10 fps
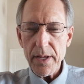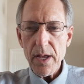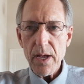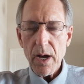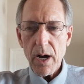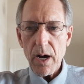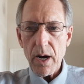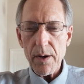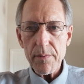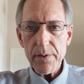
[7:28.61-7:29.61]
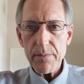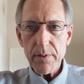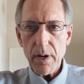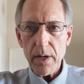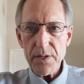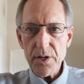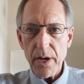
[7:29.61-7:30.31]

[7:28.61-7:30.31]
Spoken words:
is